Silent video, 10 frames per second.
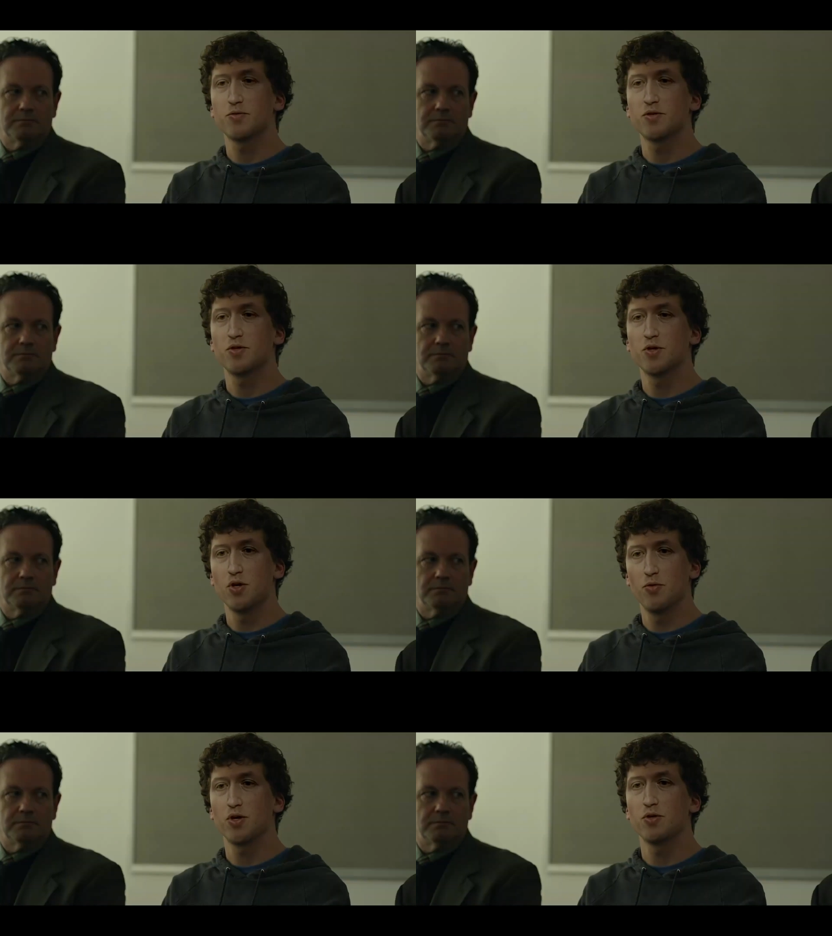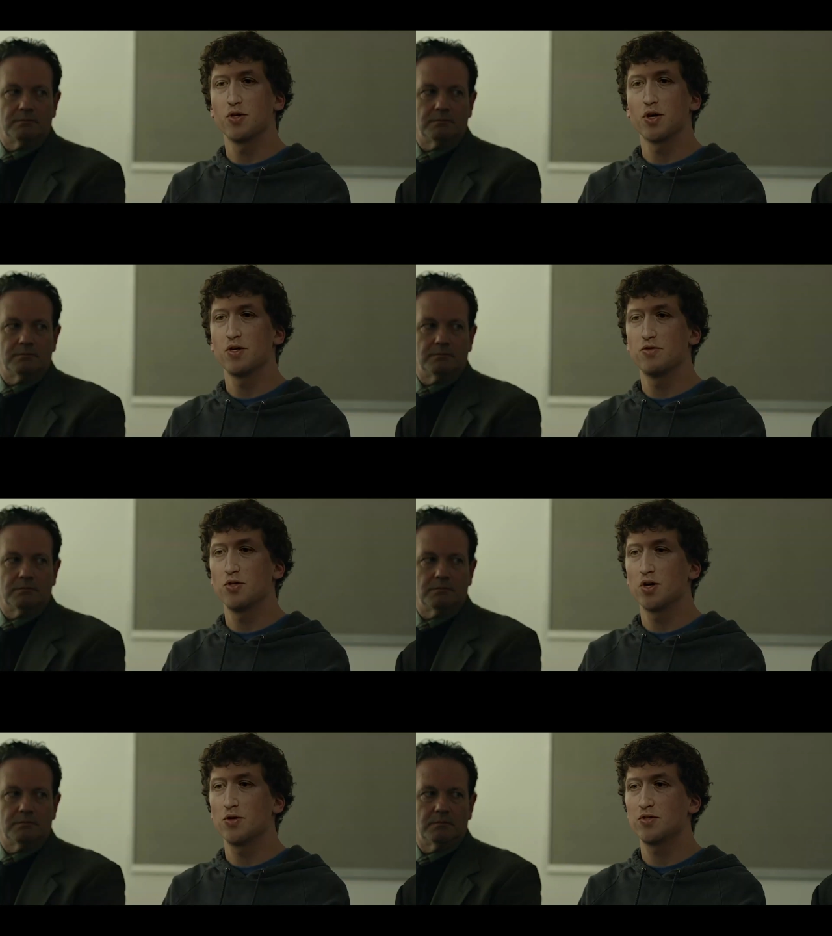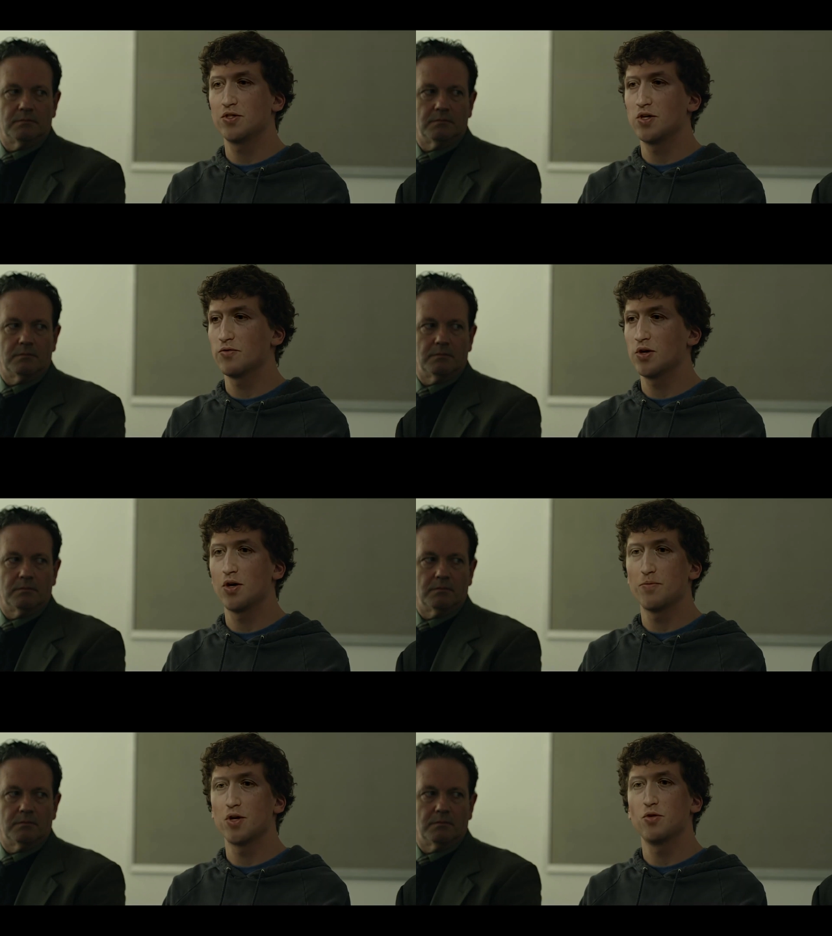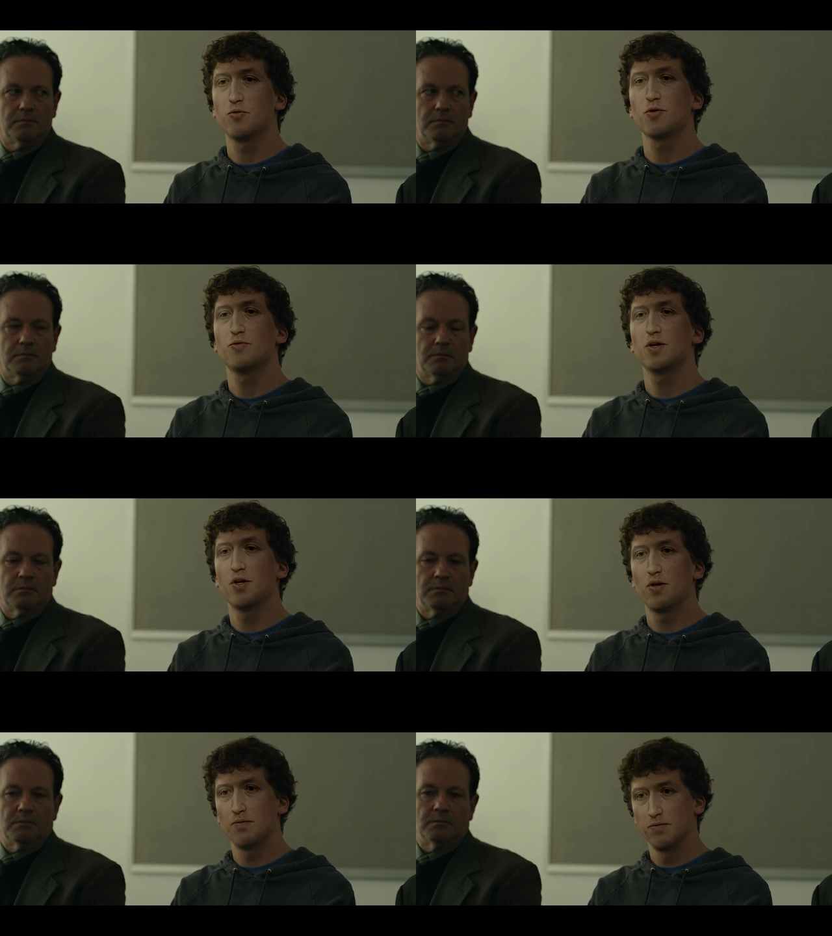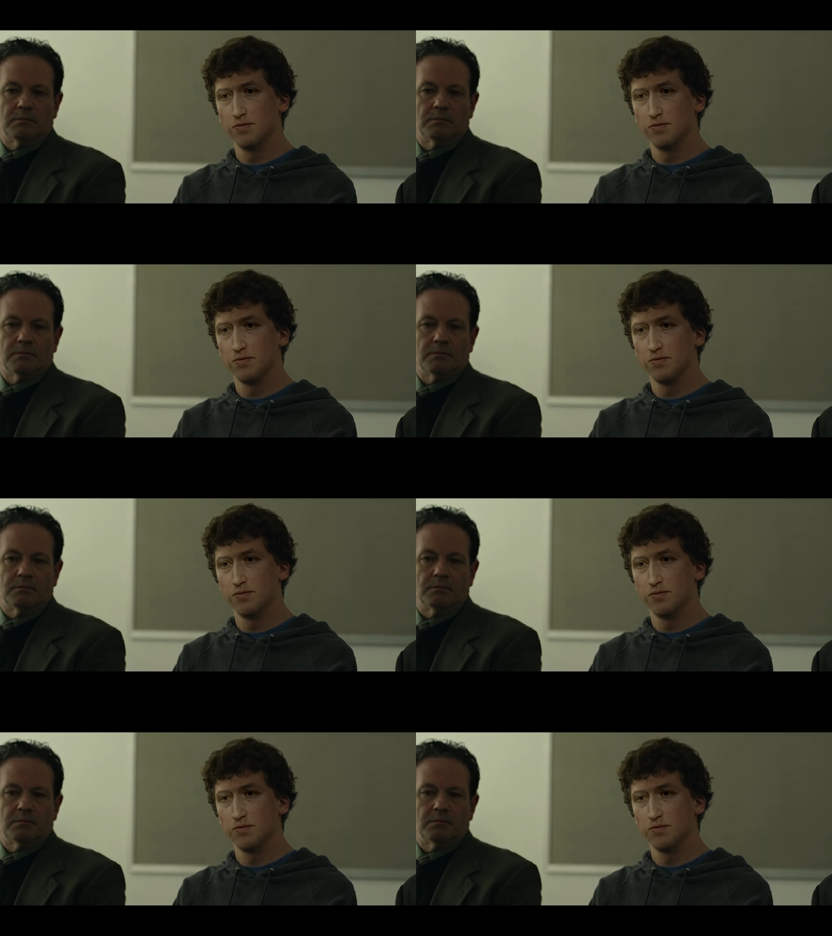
Speaker 1: except if you had known what you were looking for, you would have seen it written on my dorm room window.